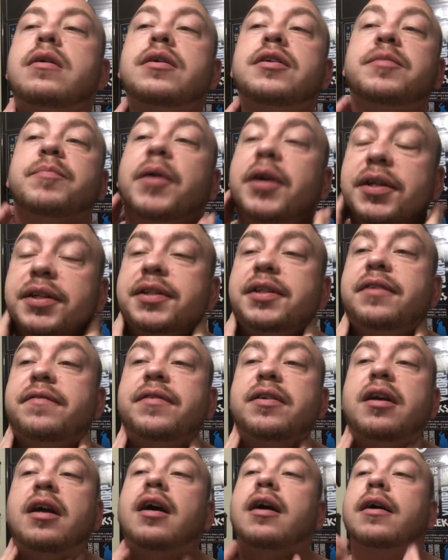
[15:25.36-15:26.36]
Especially
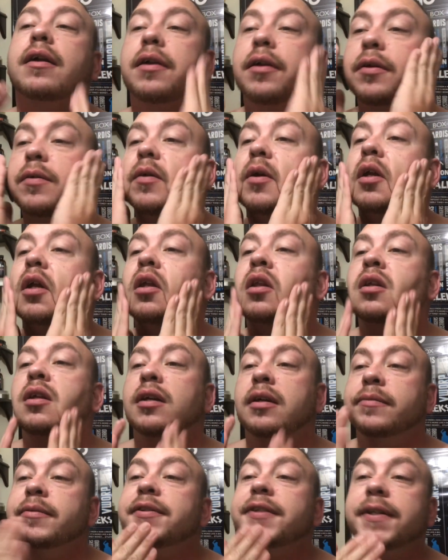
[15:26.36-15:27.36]
if you're not going to do
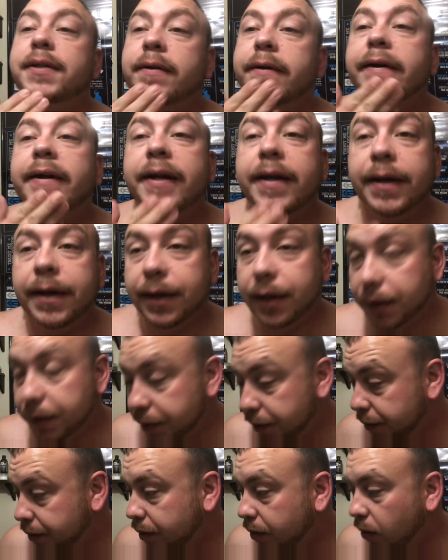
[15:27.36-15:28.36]
anything but sit around the house.